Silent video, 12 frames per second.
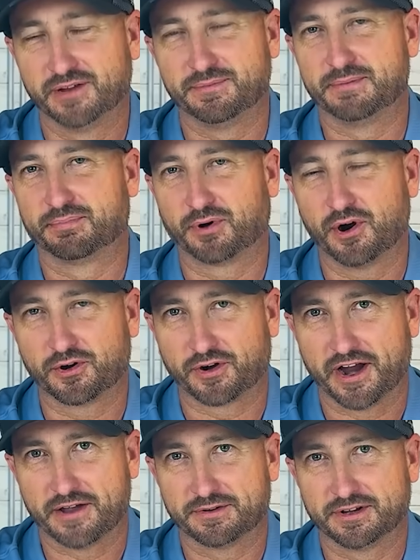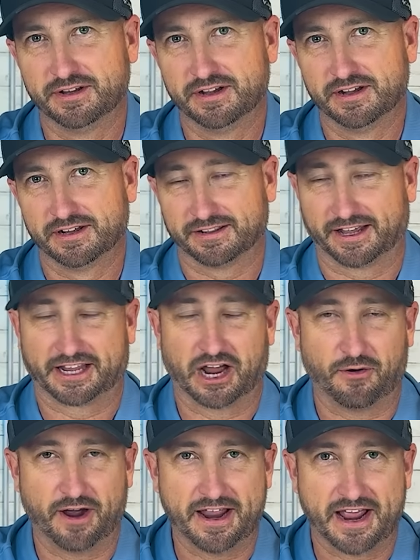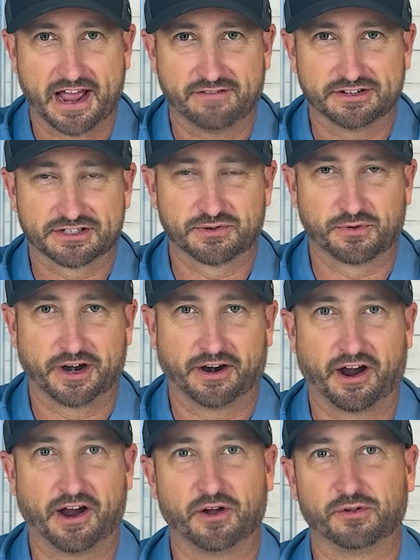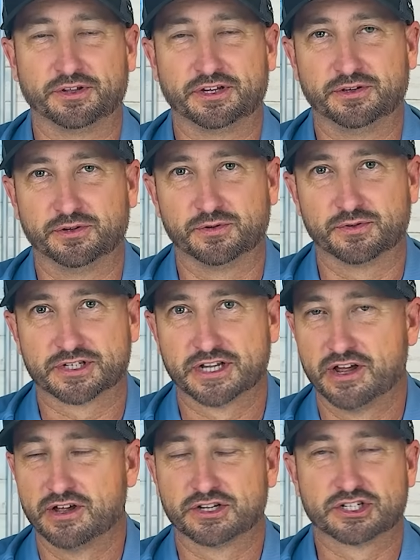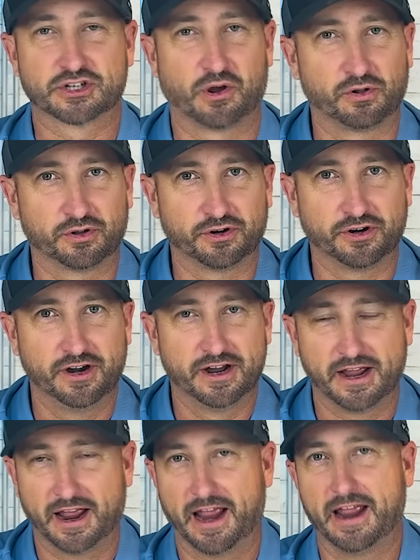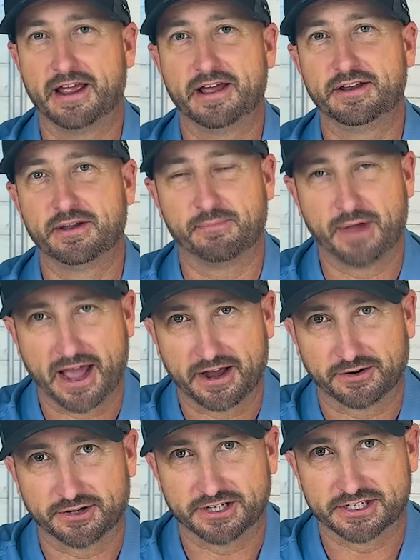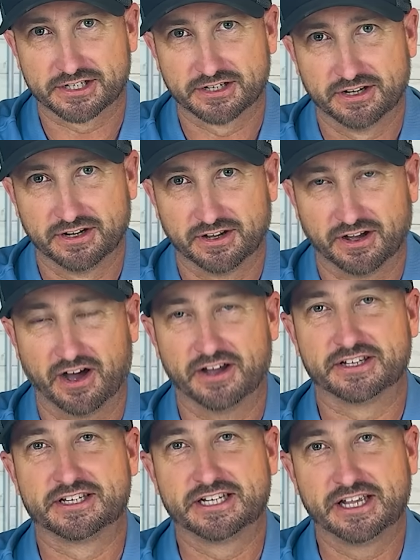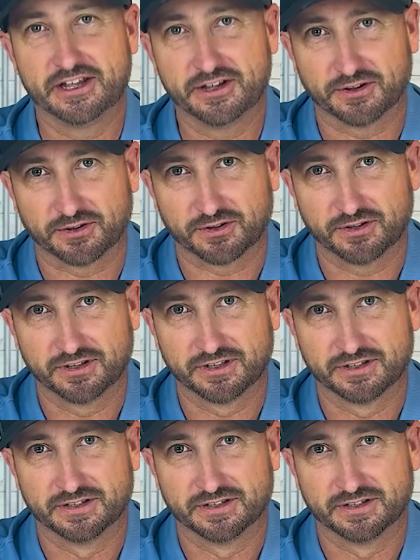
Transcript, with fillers: can be programmed like how I have it, to where I only use solar and batteries until